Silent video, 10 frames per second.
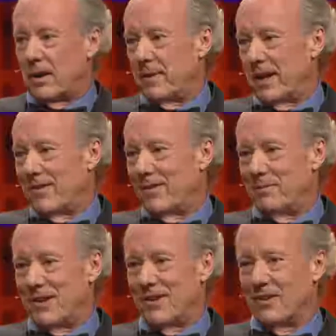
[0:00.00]
coming out of a
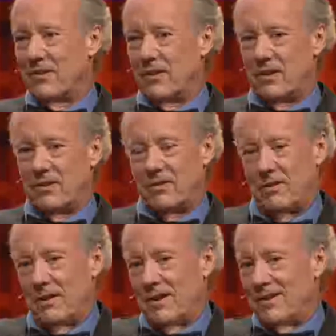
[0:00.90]
mill
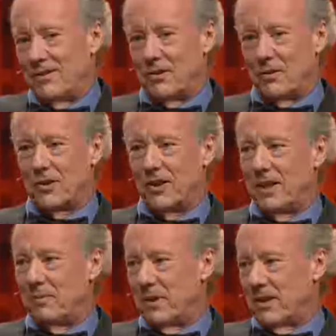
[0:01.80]
that's so
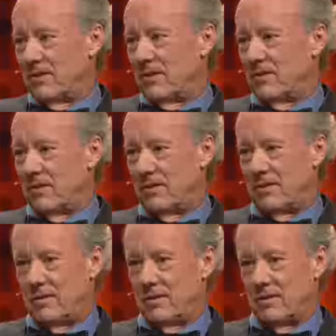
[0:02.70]
clean because it's
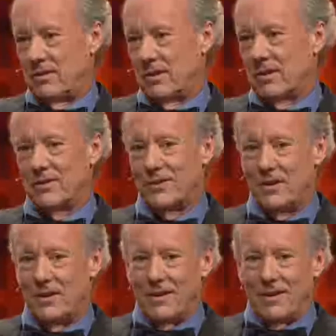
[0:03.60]
distilled
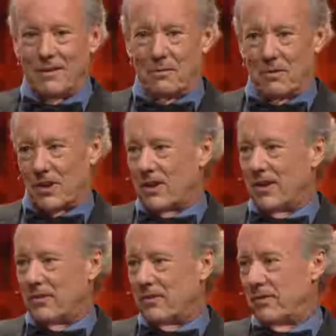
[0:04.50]
water,
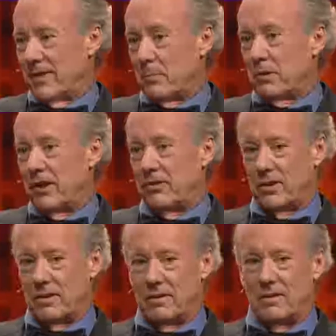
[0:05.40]
it's
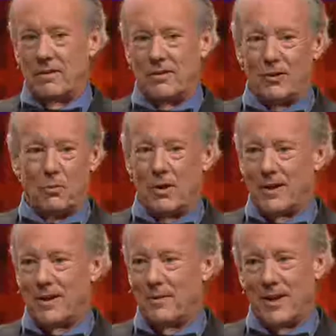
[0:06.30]
evaporation. There's no
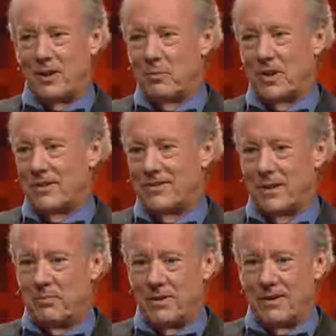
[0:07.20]
water coming out of the mill
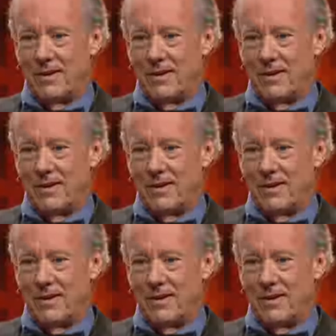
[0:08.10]
except